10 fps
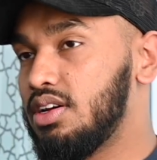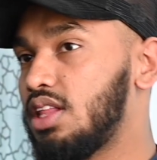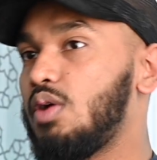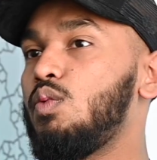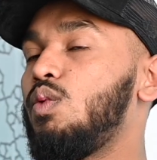I was
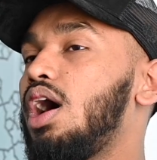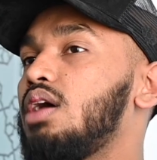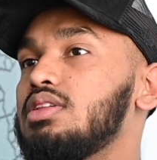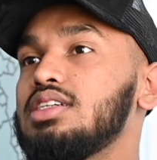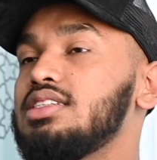like,
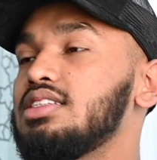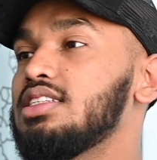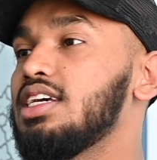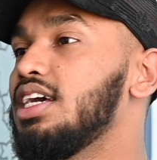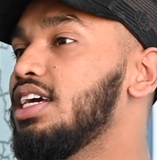wow, this
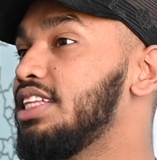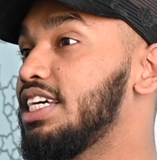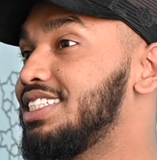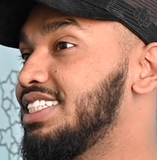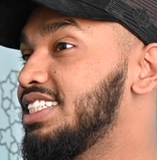
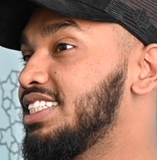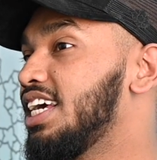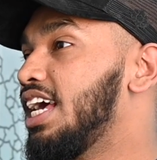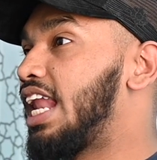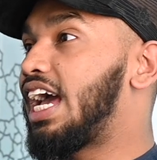is
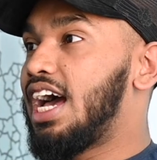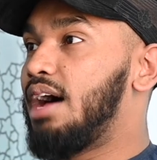like,